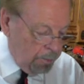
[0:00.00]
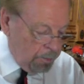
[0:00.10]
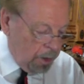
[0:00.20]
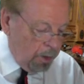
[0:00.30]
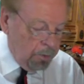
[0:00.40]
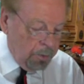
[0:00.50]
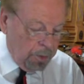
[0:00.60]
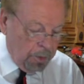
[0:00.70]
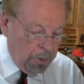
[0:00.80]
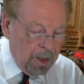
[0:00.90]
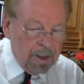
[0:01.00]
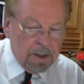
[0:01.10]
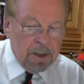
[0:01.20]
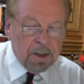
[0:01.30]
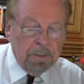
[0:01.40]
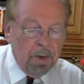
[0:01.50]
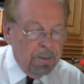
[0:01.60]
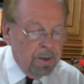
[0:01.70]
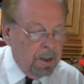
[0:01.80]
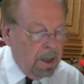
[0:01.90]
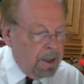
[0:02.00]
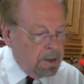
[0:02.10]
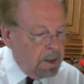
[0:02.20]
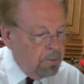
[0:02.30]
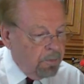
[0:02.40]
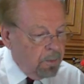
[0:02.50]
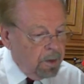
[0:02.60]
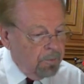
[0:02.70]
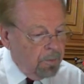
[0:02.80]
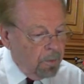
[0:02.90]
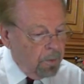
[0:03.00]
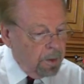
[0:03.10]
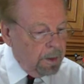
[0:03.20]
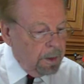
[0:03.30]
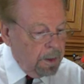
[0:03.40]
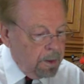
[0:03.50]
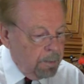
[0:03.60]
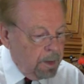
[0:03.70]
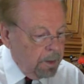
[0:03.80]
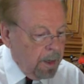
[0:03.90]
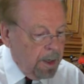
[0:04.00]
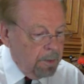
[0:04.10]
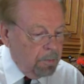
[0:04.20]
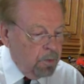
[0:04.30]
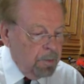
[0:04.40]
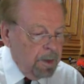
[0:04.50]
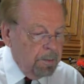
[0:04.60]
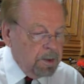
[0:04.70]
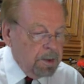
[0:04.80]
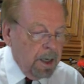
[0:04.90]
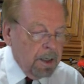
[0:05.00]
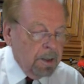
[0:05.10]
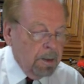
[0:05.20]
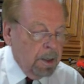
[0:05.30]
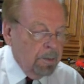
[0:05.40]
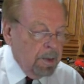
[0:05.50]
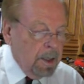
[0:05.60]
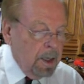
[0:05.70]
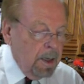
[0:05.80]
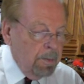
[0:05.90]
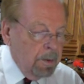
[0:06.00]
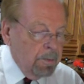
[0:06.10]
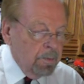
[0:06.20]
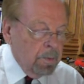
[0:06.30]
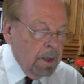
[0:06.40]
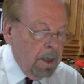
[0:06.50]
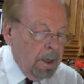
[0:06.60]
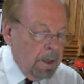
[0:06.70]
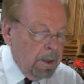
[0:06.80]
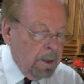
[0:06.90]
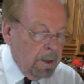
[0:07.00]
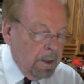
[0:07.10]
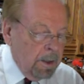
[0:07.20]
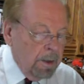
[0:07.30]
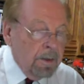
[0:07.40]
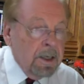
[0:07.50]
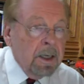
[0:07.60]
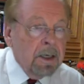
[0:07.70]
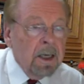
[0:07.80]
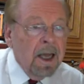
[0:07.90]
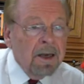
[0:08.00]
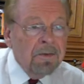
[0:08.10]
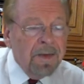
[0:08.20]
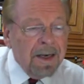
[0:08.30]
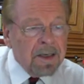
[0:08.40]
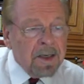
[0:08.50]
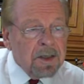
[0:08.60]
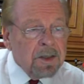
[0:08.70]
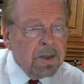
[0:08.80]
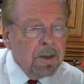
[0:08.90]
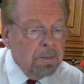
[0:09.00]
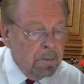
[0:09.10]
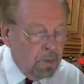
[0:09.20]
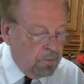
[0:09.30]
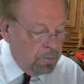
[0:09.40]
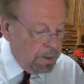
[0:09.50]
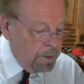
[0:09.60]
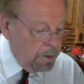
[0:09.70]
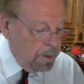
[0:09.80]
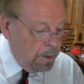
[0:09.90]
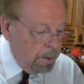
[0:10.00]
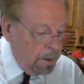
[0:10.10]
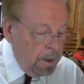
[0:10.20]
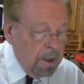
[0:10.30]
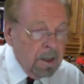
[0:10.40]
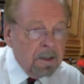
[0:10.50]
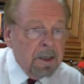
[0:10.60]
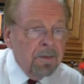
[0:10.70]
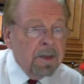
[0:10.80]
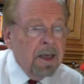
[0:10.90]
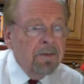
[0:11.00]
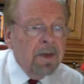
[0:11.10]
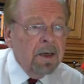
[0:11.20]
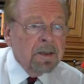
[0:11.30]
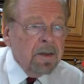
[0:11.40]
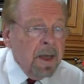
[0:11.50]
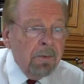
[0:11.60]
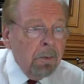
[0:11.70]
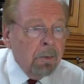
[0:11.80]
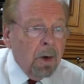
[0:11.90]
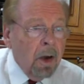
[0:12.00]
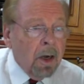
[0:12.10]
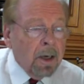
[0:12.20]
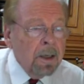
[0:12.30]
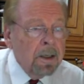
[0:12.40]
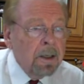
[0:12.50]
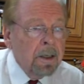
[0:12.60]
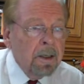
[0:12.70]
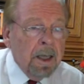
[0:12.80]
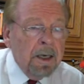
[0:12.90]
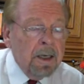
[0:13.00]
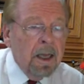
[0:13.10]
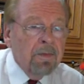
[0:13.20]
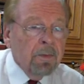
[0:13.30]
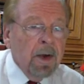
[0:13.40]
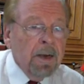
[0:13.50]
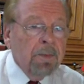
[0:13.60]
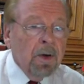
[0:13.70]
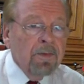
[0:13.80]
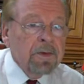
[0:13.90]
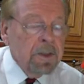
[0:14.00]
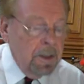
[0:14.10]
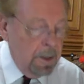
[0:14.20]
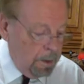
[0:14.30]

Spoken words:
was called the Great Disappointment in 1844. The Millerite movement became the Adventist movement. The Seventh-day Adventists, they were wrong. They didn't have the right prophecy.